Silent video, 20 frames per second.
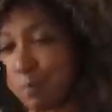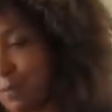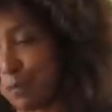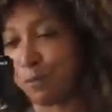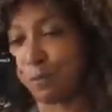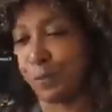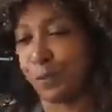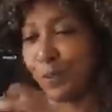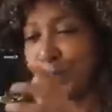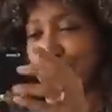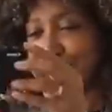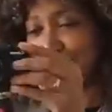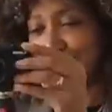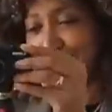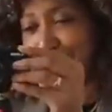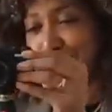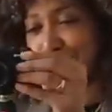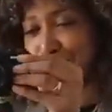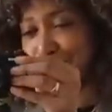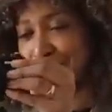before
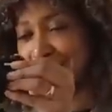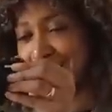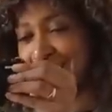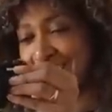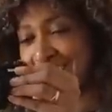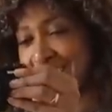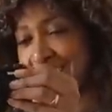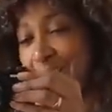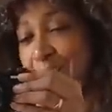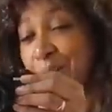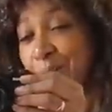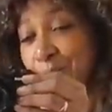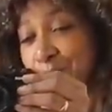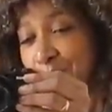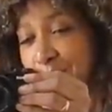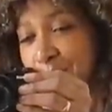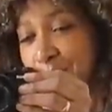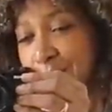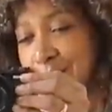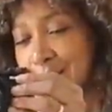Dior
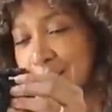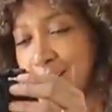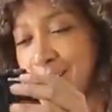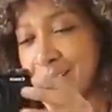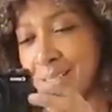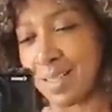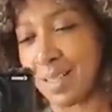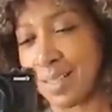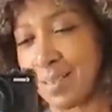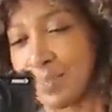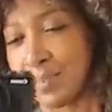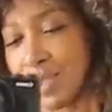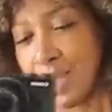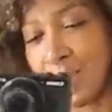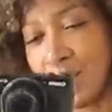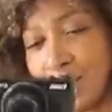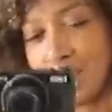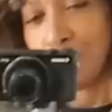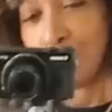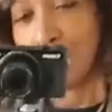re-released it,
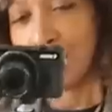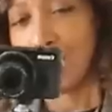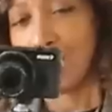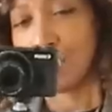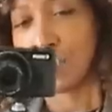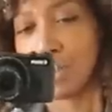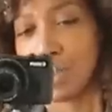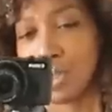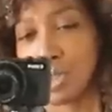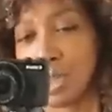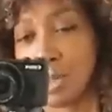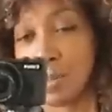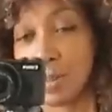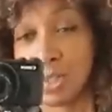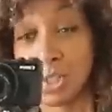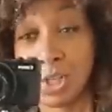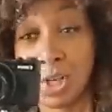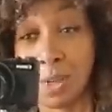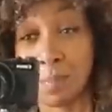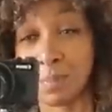when they were as cheap
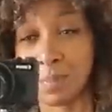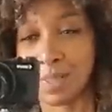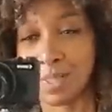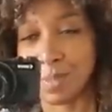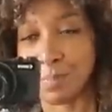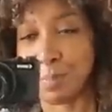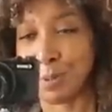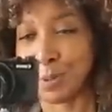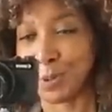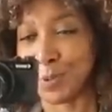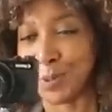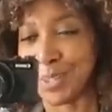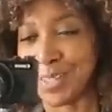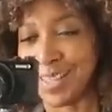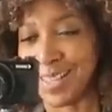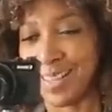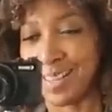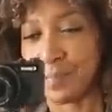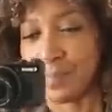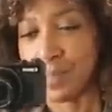as chips, as Paula would
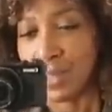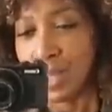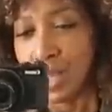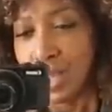say.